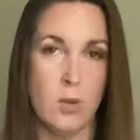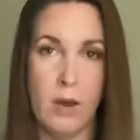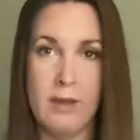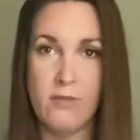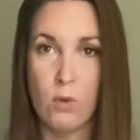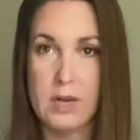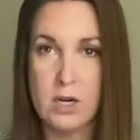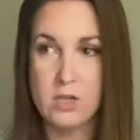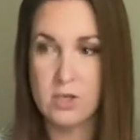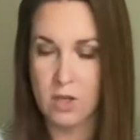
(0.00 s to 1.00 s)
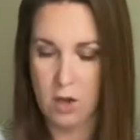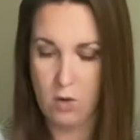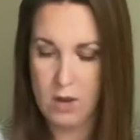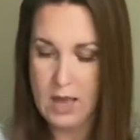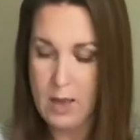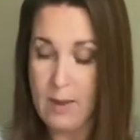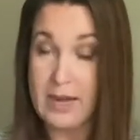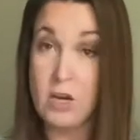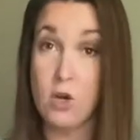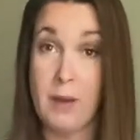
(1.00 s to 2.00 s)
probably four years ago. I
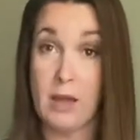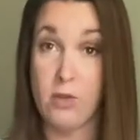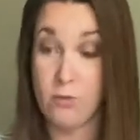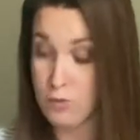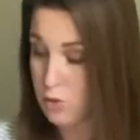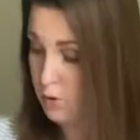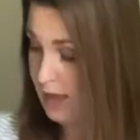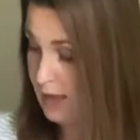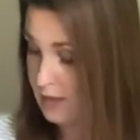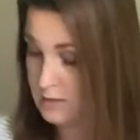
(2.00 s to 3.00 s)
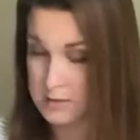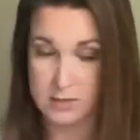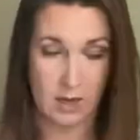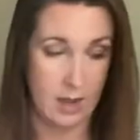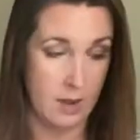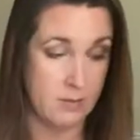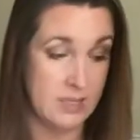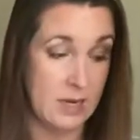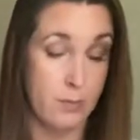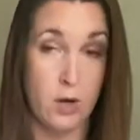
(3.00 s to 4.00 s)
need to go back through and um,
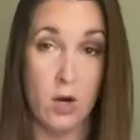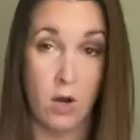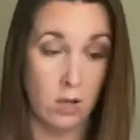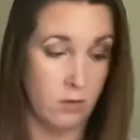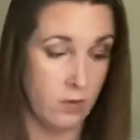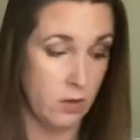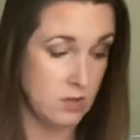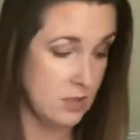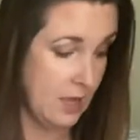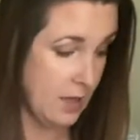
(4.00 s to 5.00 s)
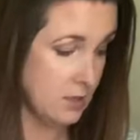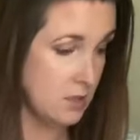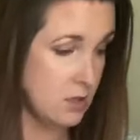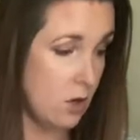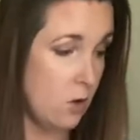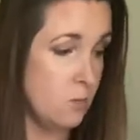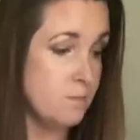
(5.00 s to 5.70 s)
deburr all of those things. So,